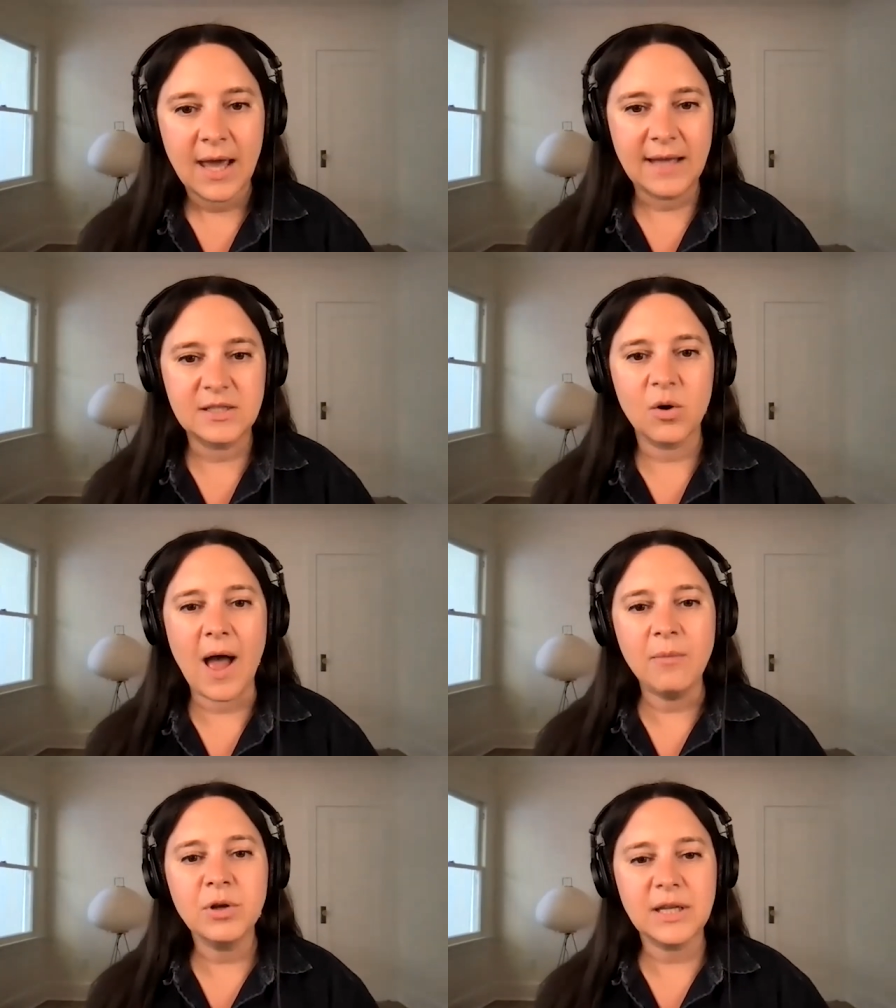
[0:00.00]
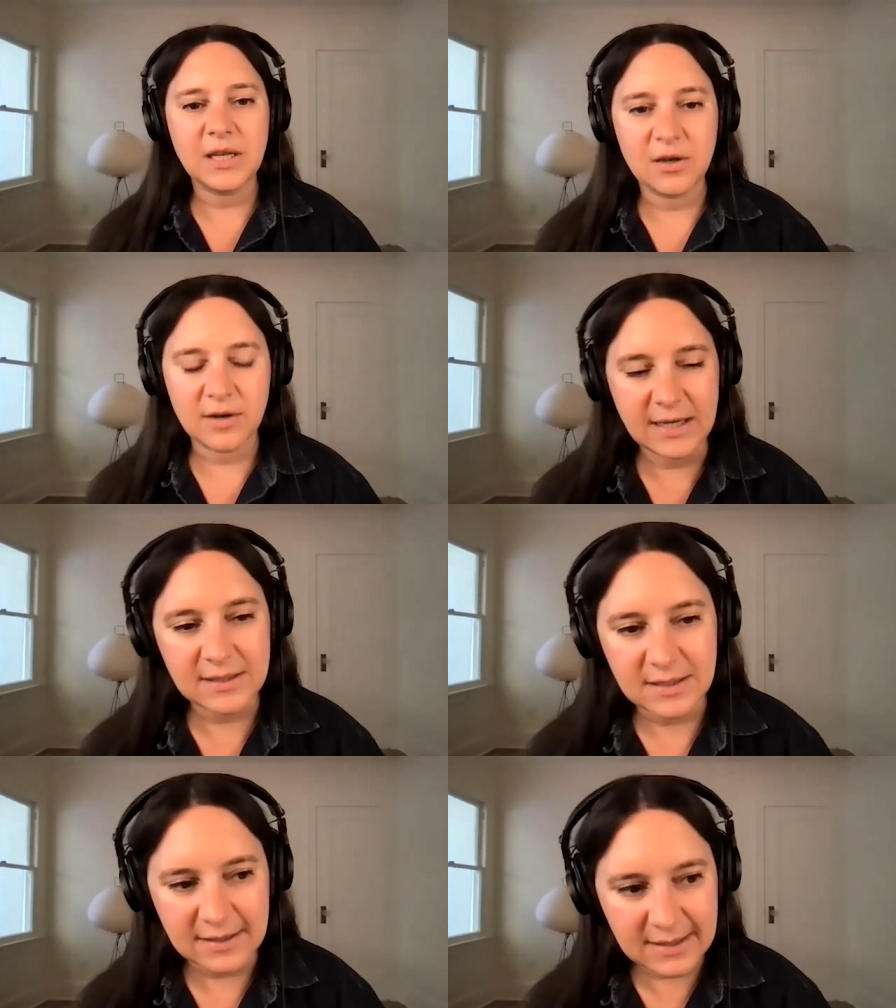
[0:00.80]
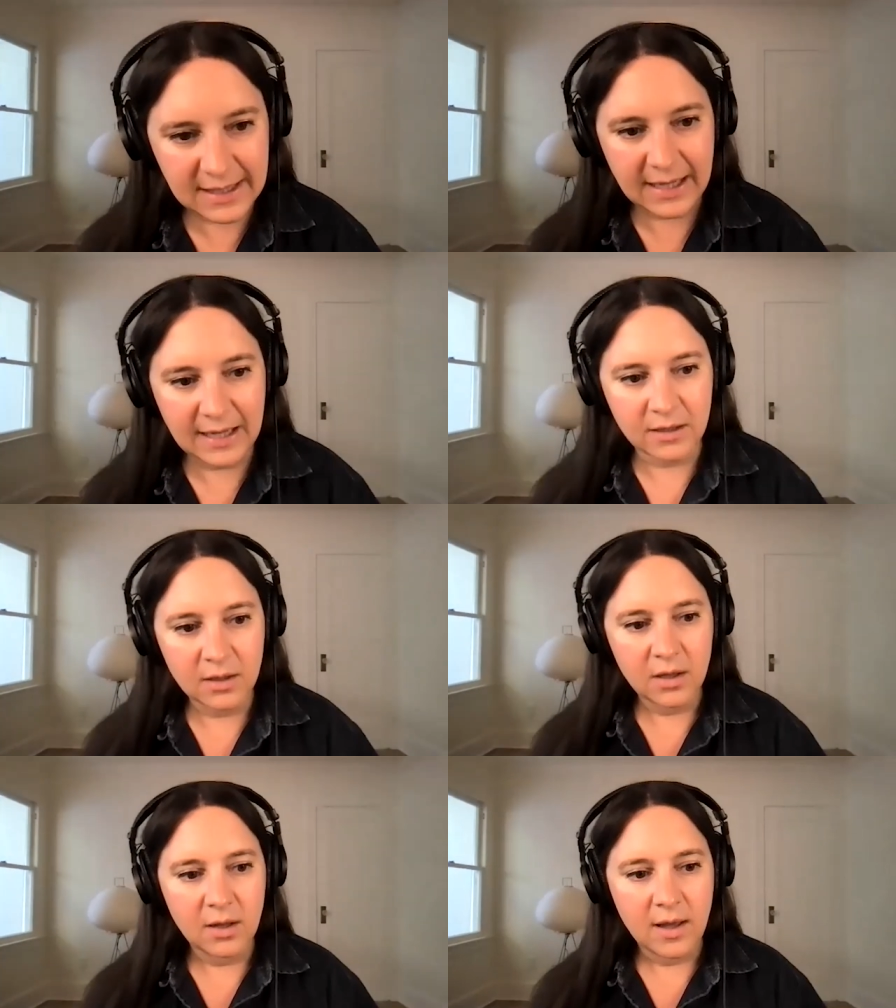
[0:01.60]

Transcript: And so I'm really curious to see,